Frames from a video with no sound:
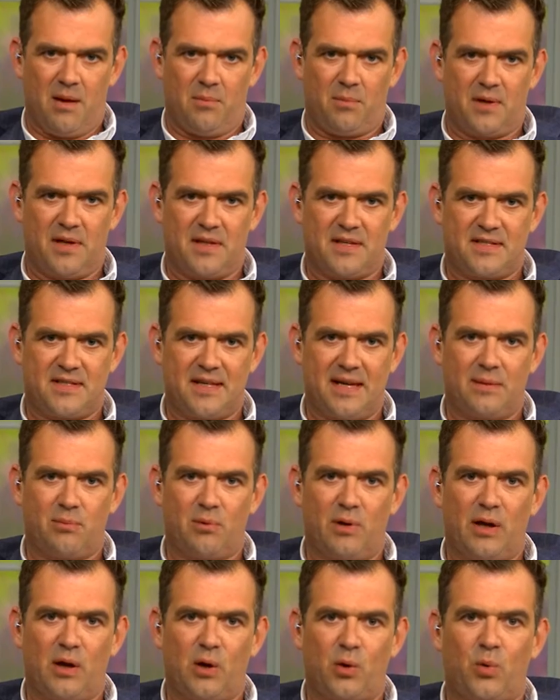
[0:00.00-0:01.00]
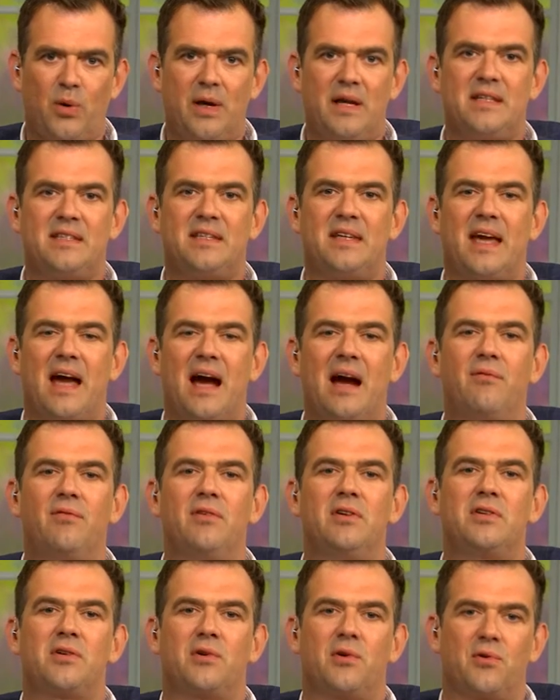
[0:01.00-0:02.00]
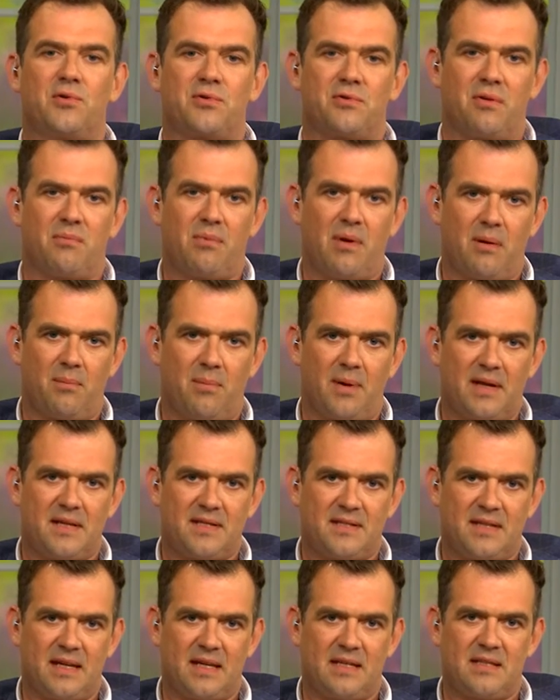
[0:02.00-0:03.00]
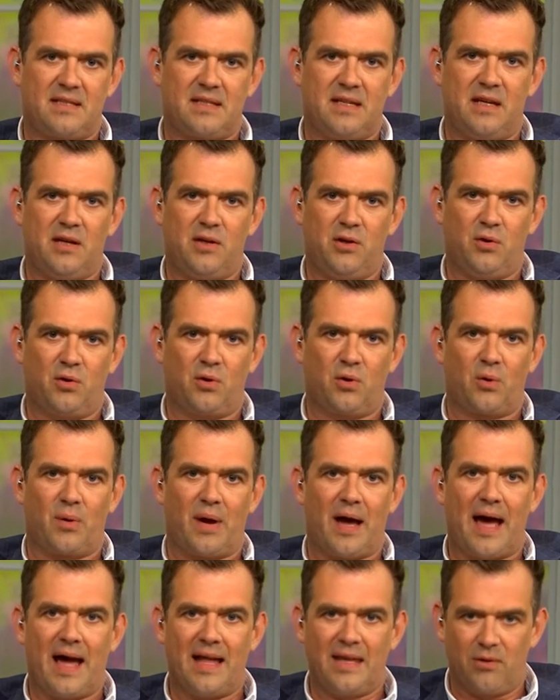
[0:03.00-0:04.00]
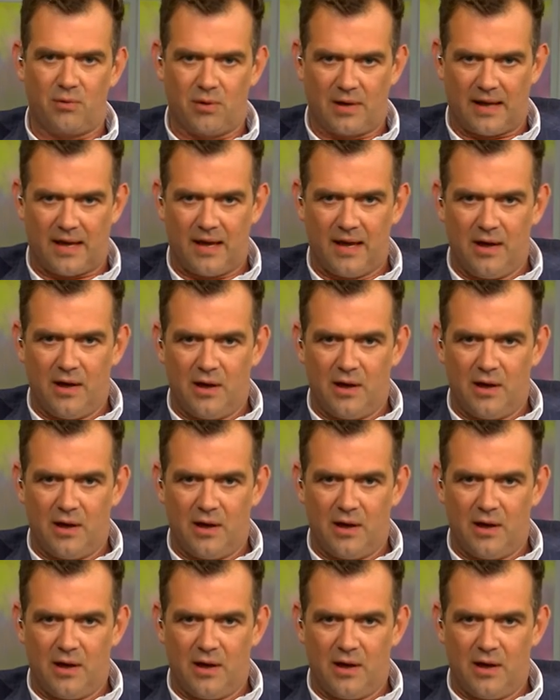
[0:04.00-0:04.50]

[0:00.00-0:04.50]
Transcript: but instead will increase the average grocery bill by €60 annually.